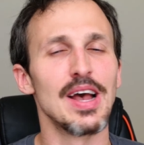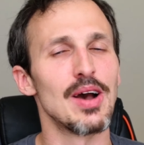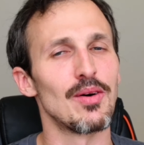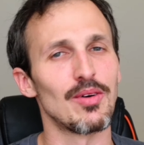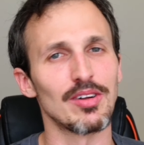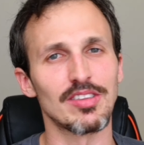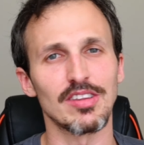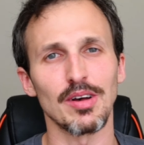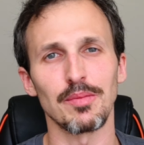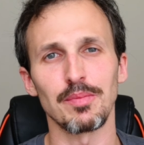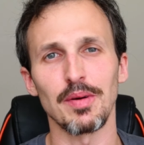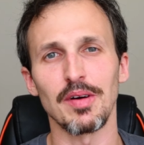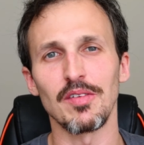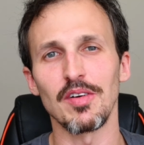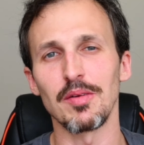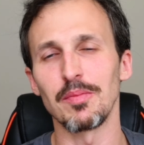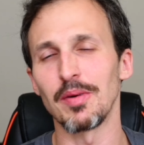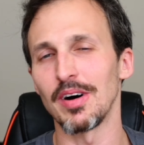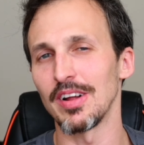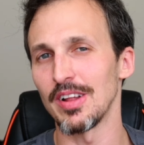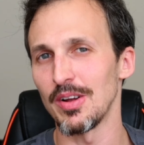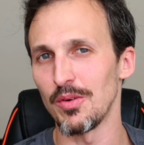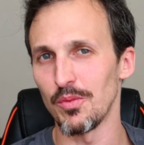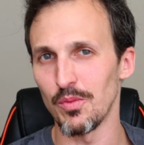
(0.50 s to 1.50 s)
What's up
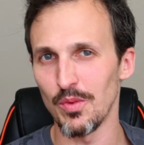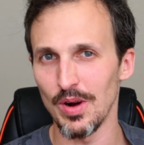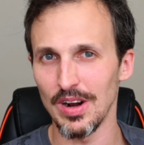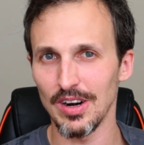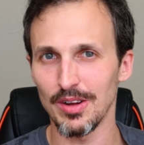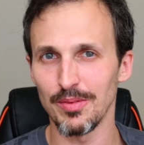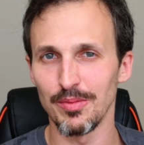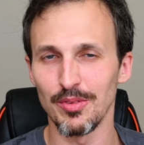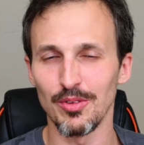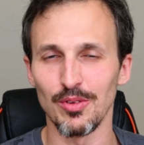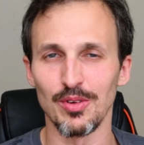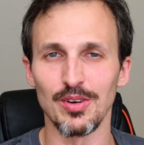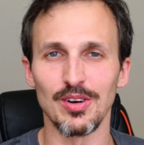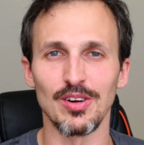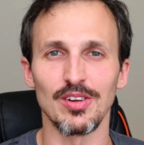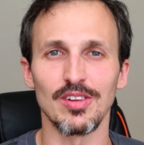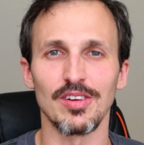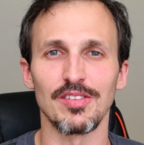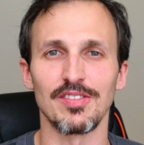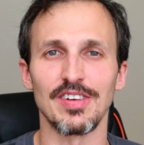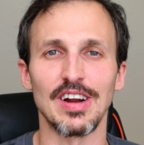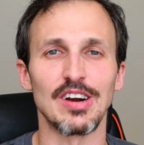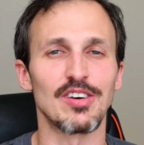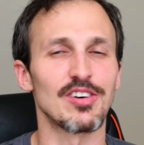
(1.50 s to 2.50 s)
everybody and welcome to
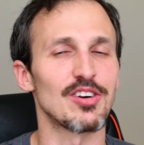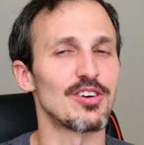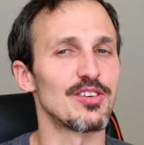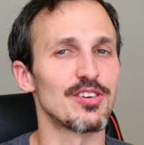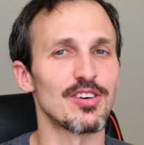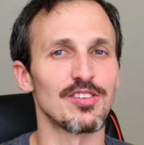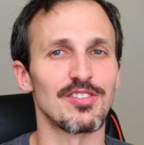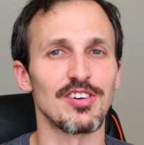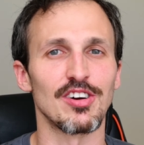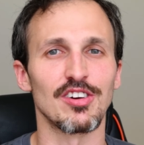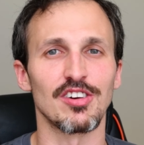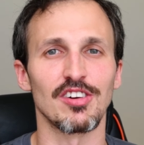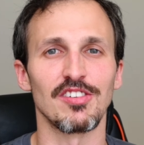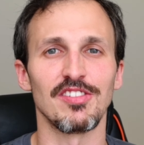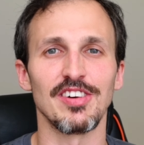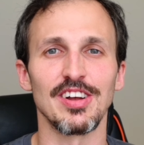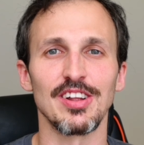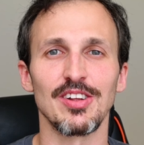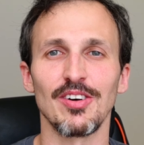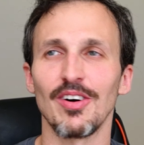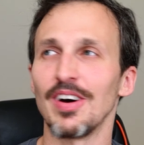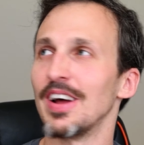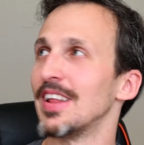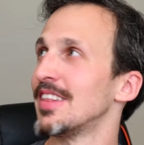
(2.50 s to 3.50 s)
another very controversial
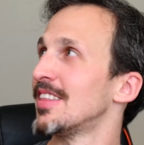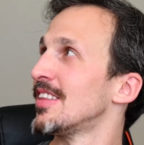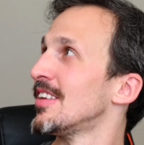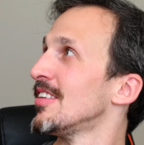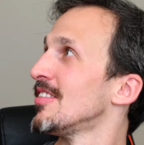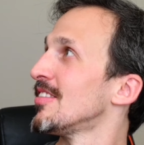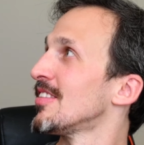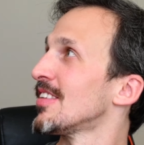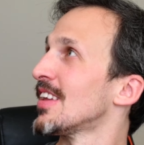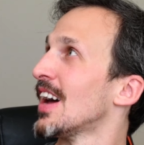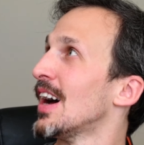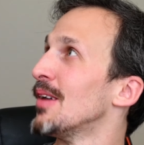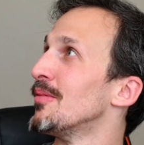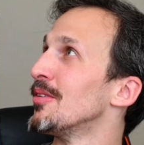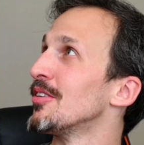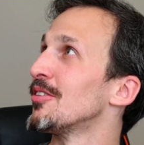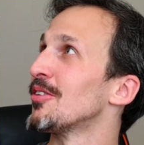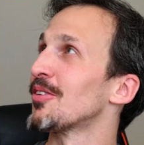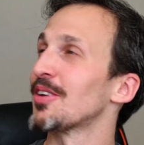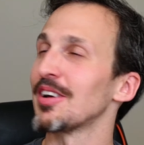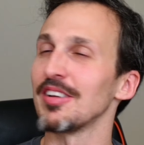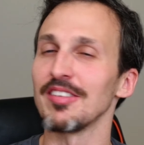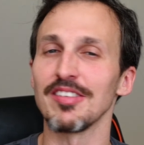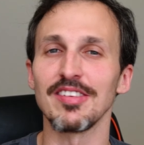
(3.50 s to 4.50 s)
video, and this time as
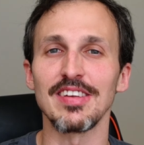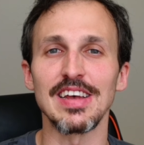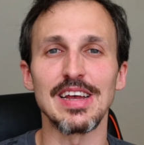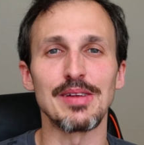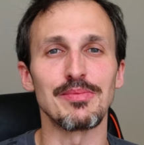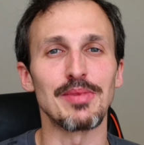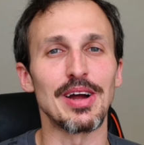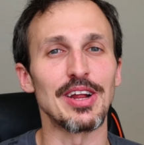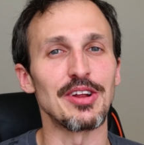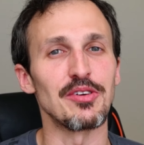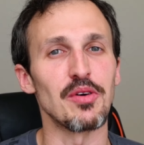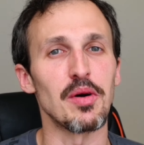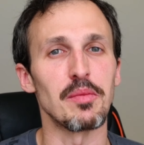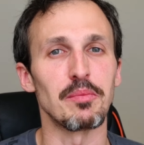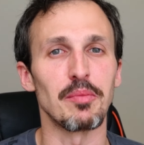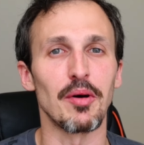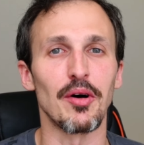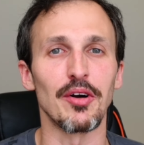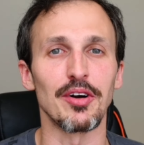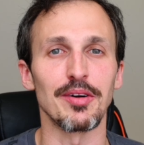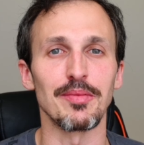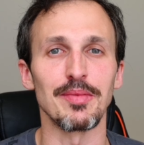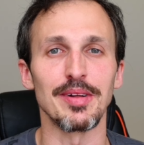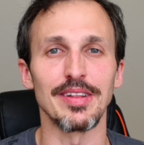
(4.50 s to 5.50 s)
you can see in my new
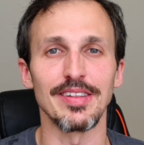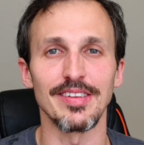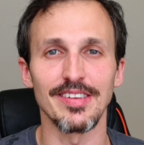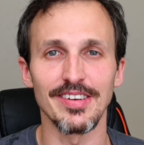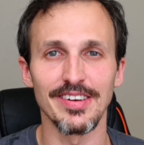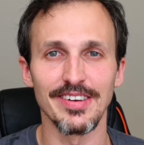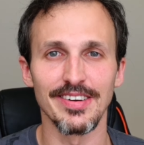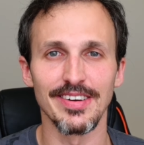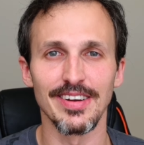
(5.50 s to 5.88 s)
apartment.